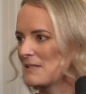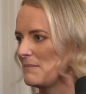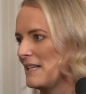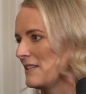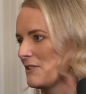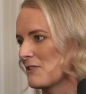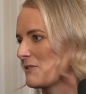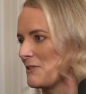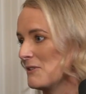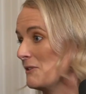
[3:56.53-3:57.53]
to be a
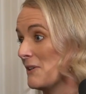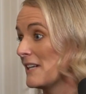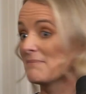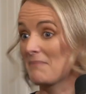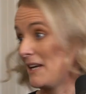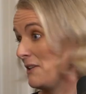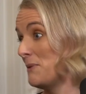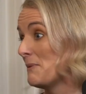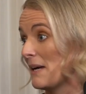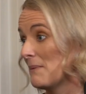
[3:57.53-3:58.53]
doctor or a lawyer. I
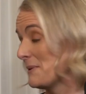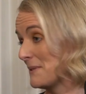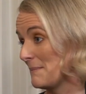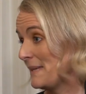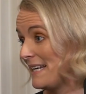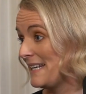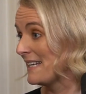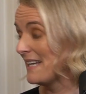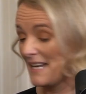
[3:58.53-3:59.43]
knew that wasn't me.